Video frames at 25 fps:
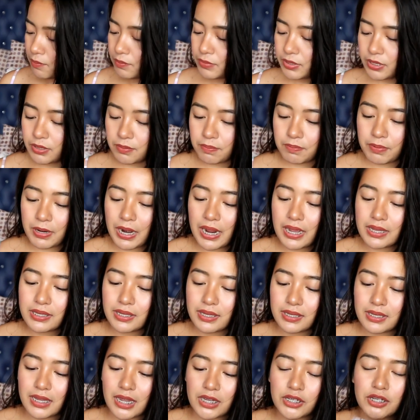the
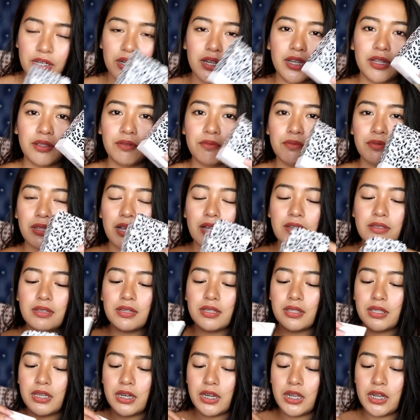price is actually
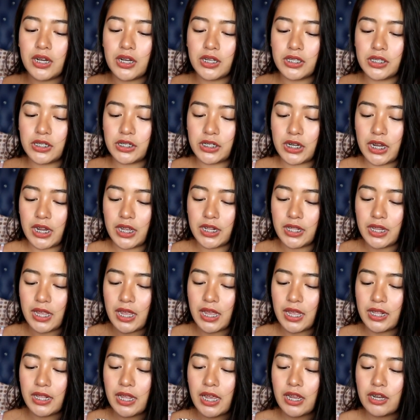2,300.
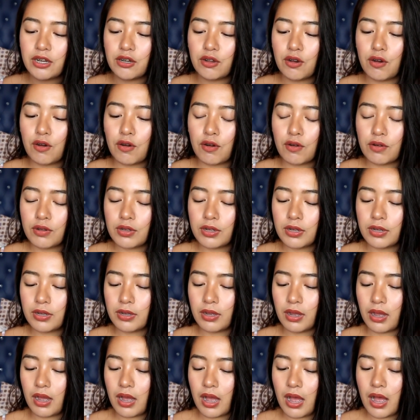And I know
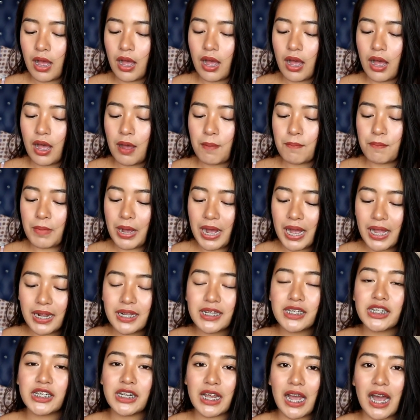
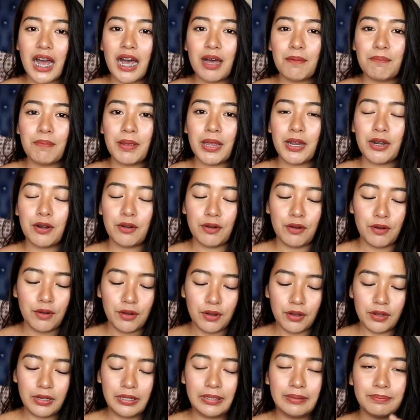mahal siya,
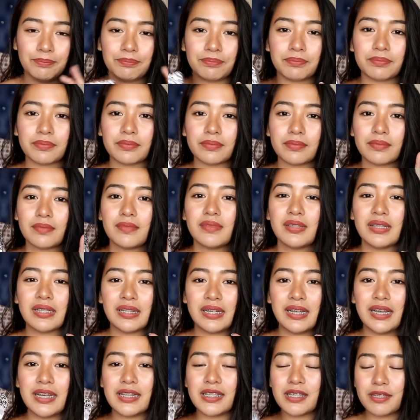pero
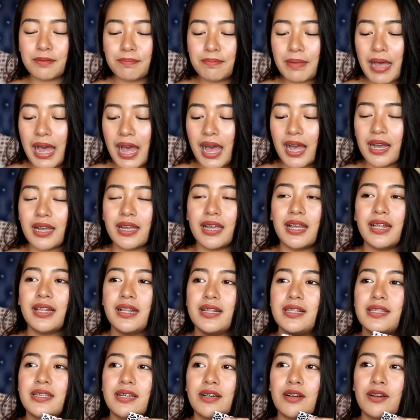it's MAC and
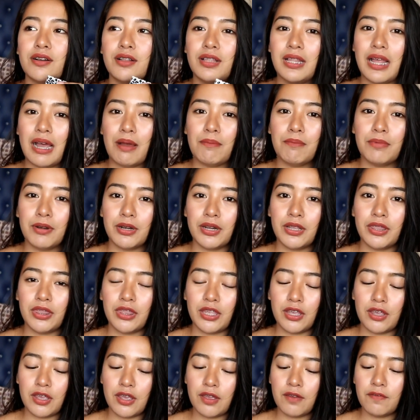it's a
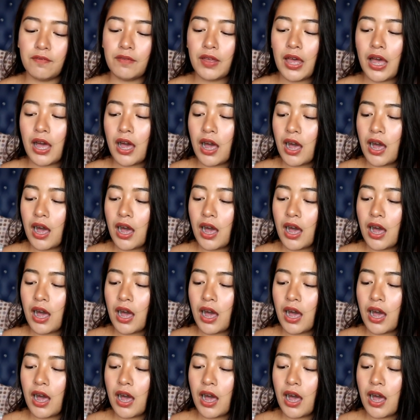collaborative